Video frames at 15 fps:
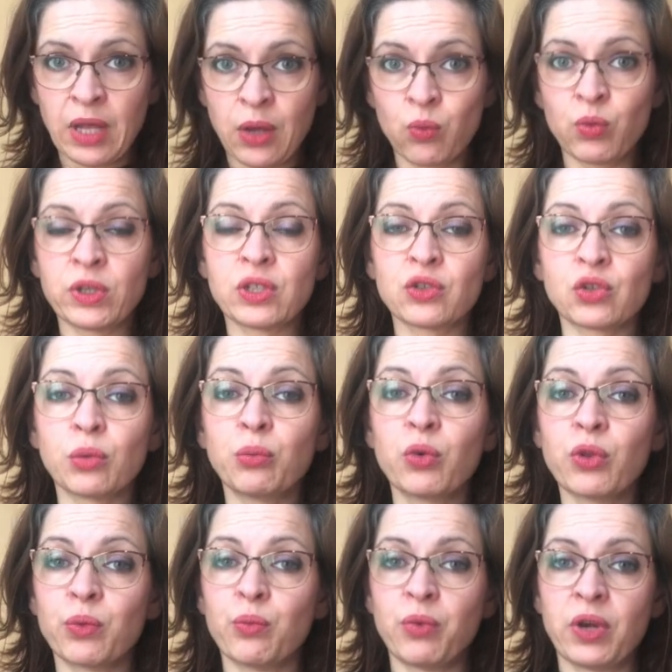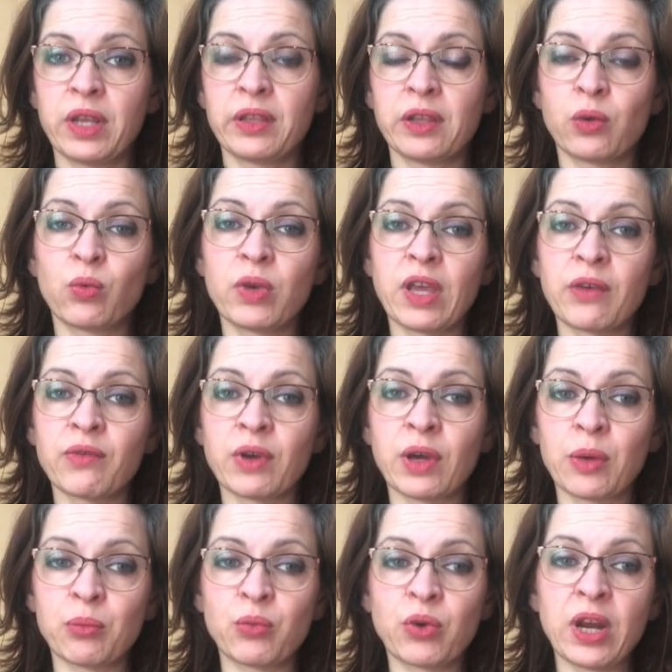and we stop with breathing. We have
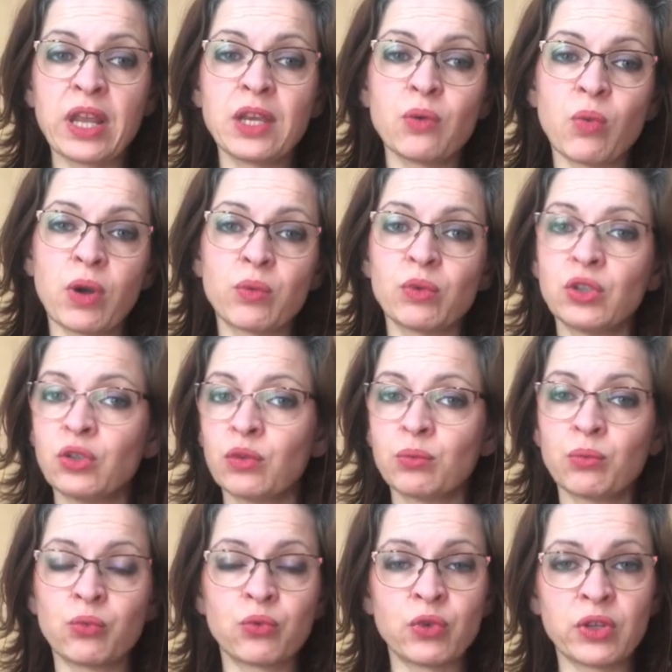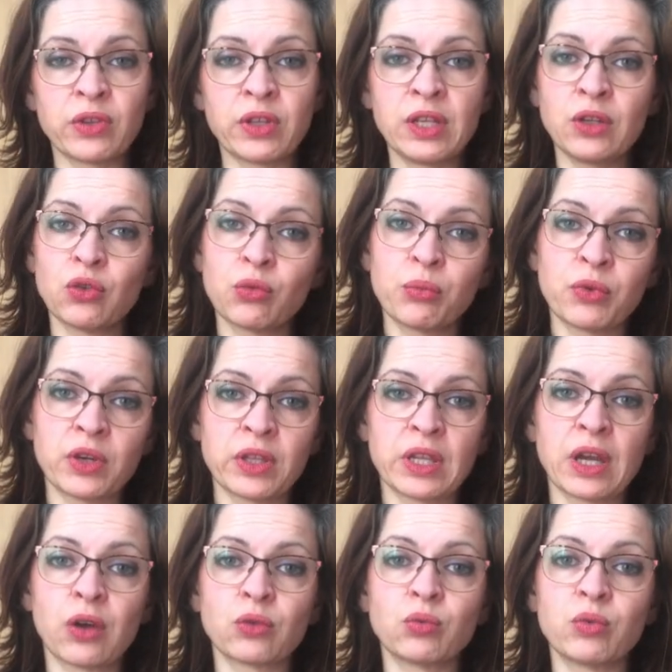a break where we don't breathe in or breathe
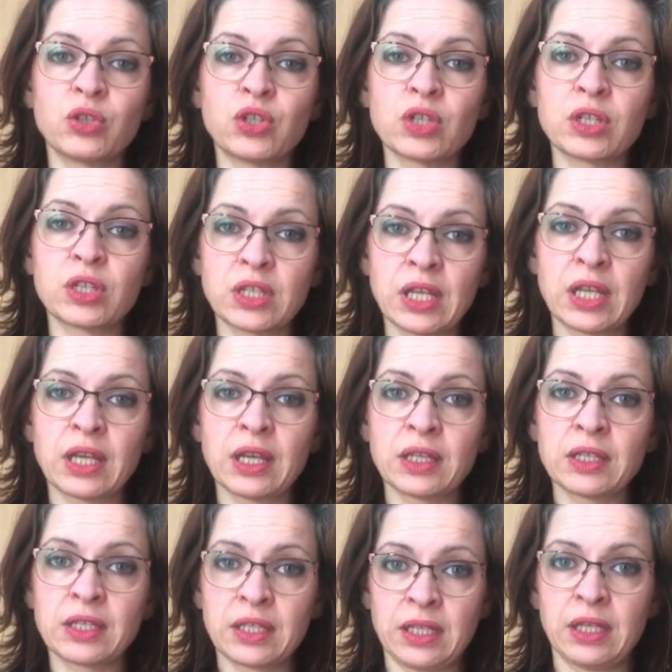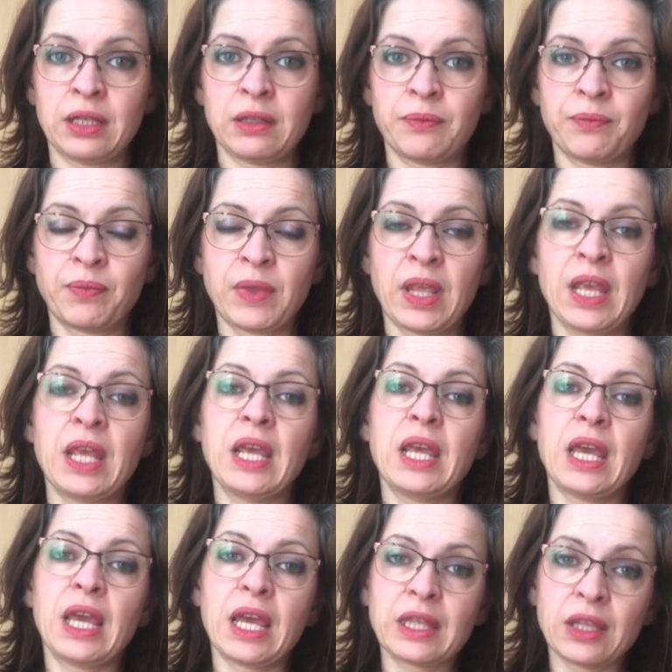out. We just stay still.
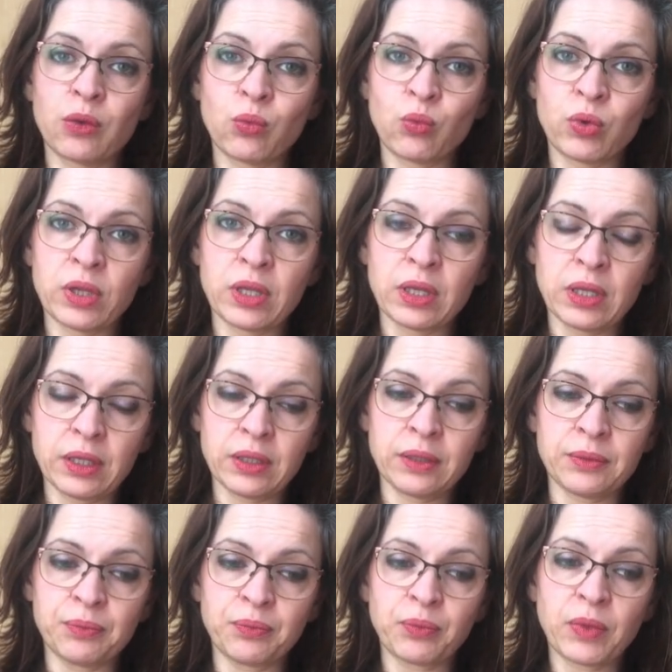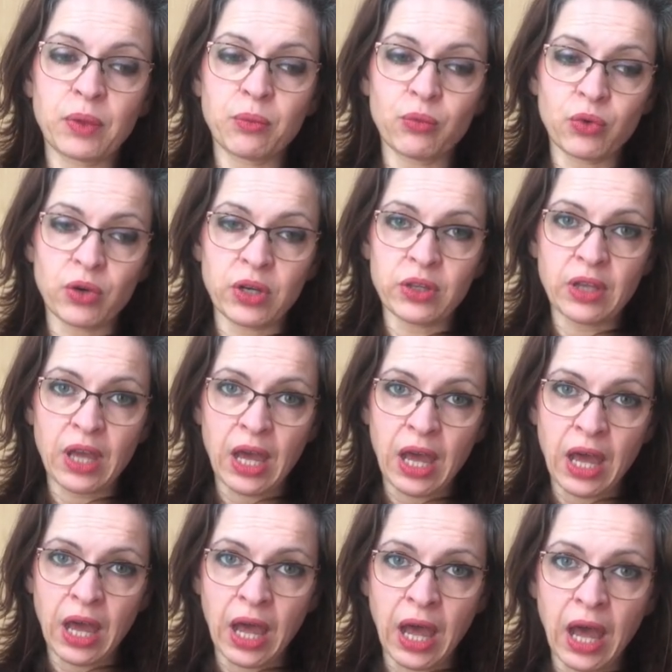And then we breathe
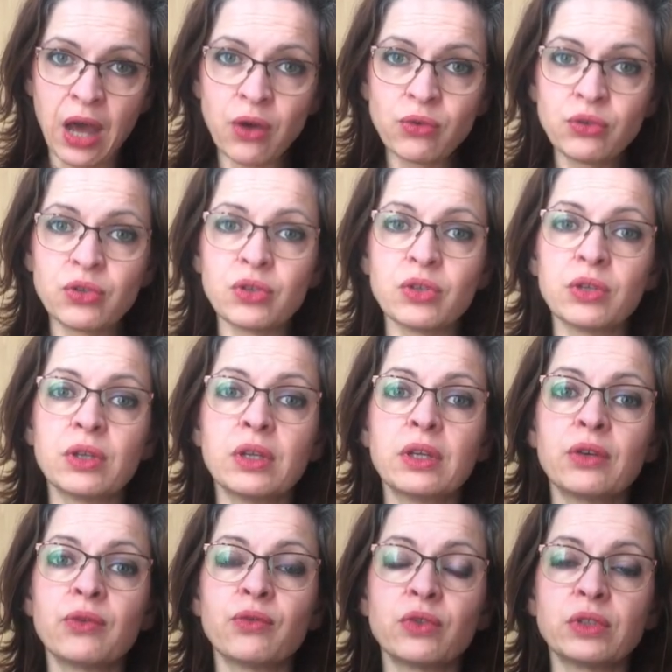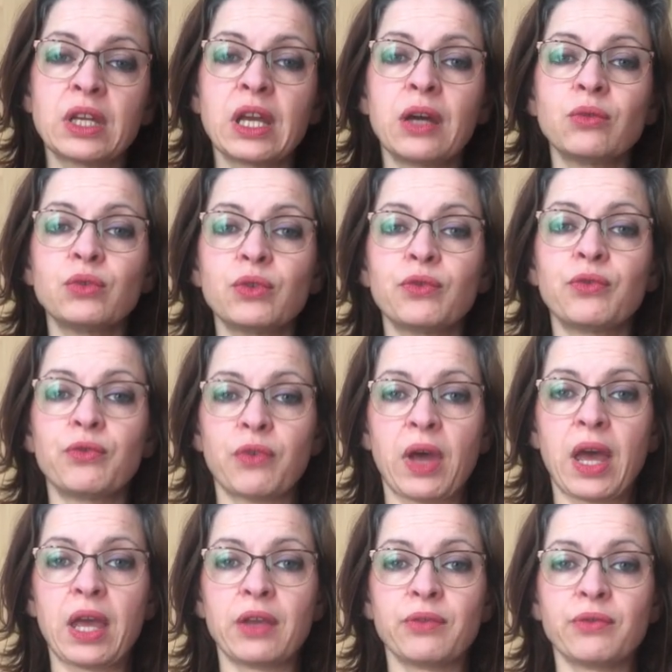out for the count of 5.